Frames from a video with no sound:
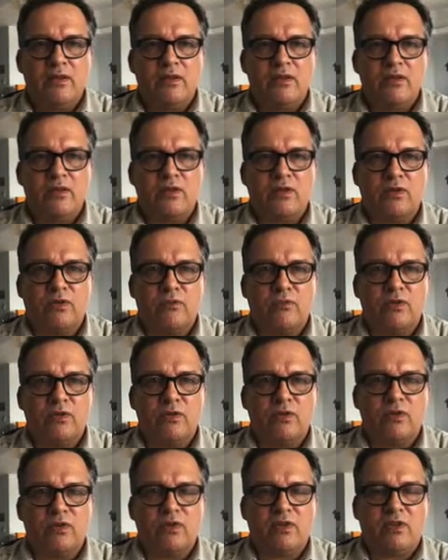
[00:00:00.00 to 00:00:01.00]
So
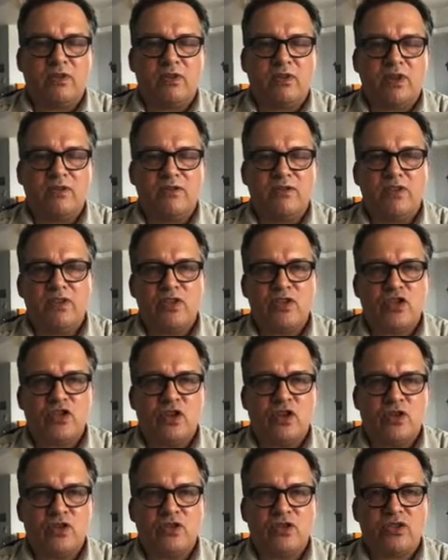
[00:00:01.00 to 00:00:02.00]
to give this
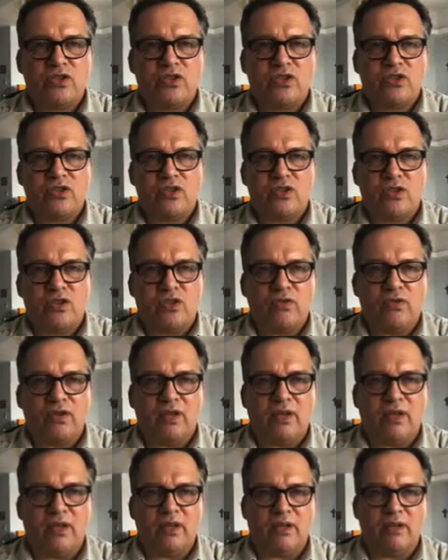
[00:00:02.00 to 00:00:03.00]
short
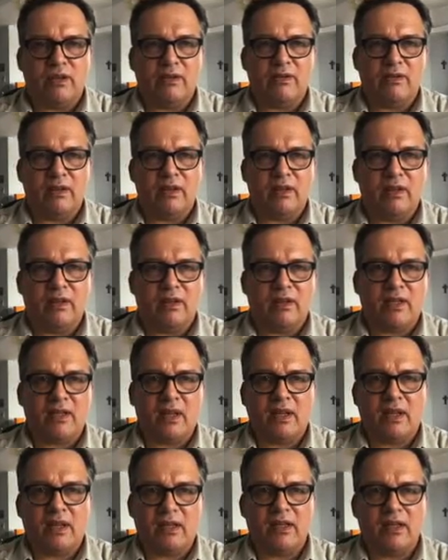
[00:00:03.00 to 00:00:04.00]
story a little
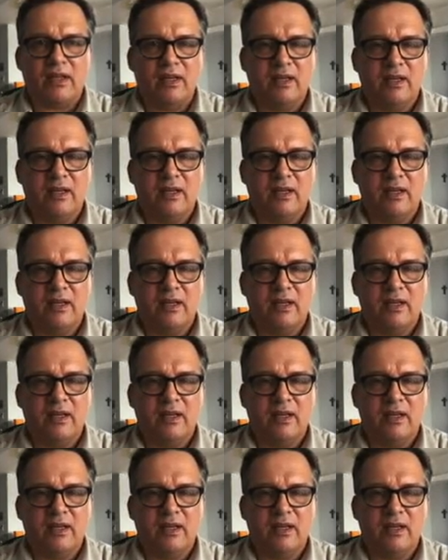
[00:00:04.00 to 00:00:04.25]
kick,